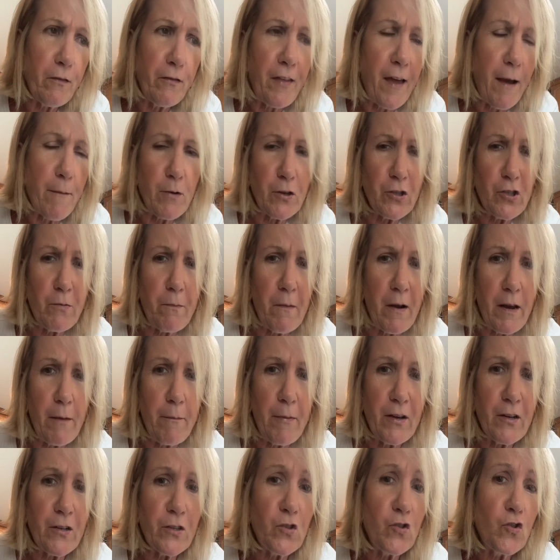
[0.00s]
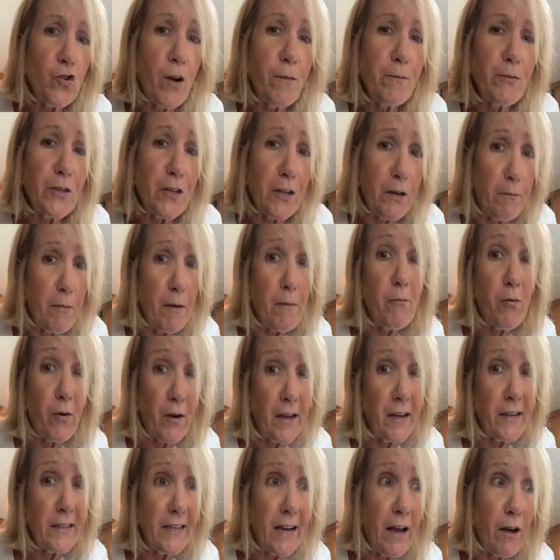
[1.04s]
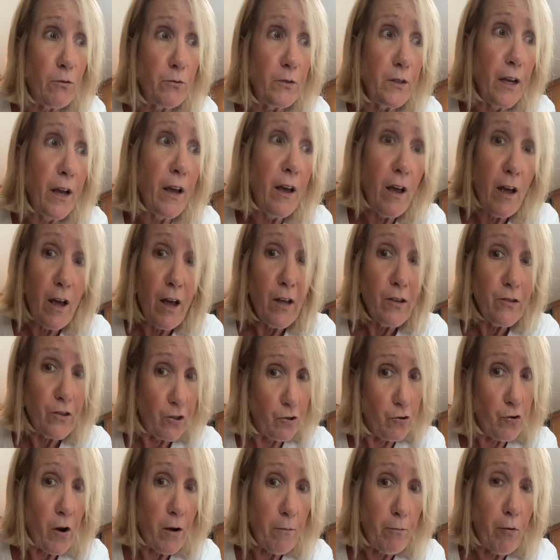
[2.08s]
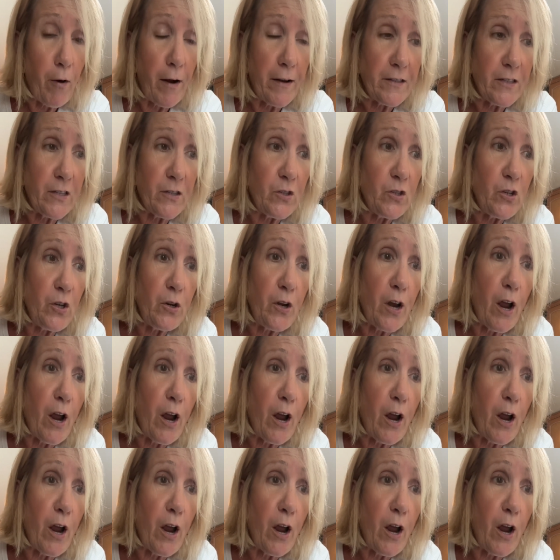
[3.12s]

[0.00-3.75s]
that much money, because Trump's going to be bringing down the drug prices,